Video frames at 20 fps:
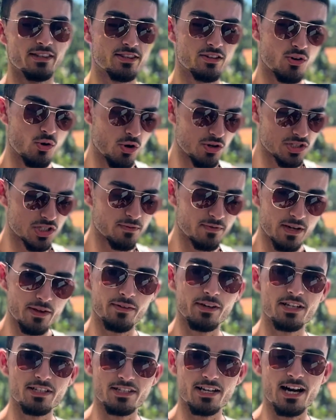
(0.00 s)
The cost of
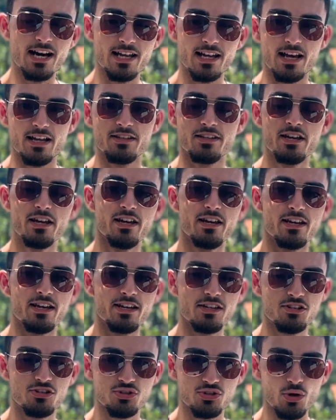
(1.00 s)
living in Thailand
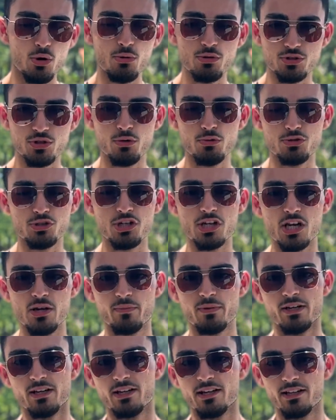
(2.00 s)
is so cheap.
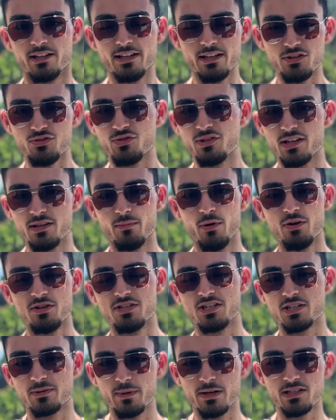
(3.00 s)
Literally the most
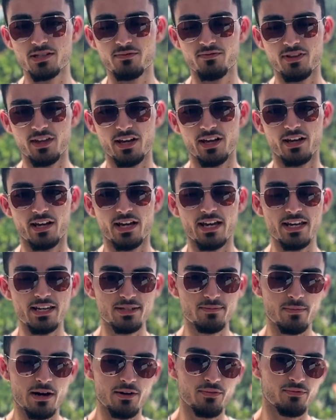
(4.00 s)
expensive thing is
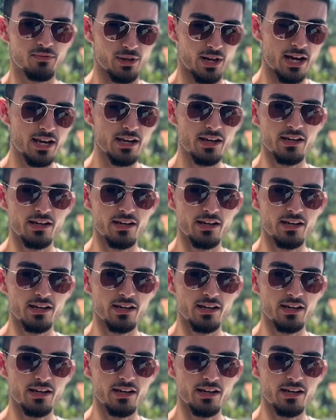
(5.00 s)
my flight.